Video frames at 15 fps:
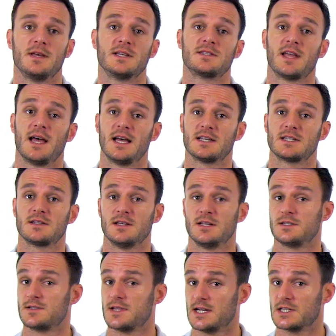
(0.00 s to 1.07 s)
This test
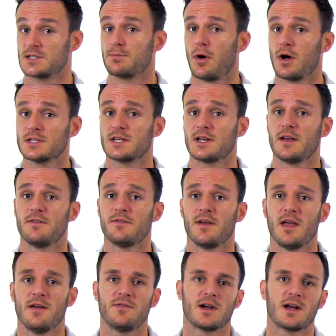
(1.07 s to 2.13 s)
is thus positive
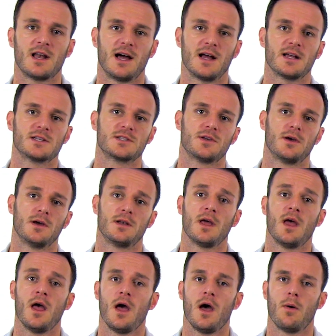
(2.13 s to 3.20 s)
if a clunk is heard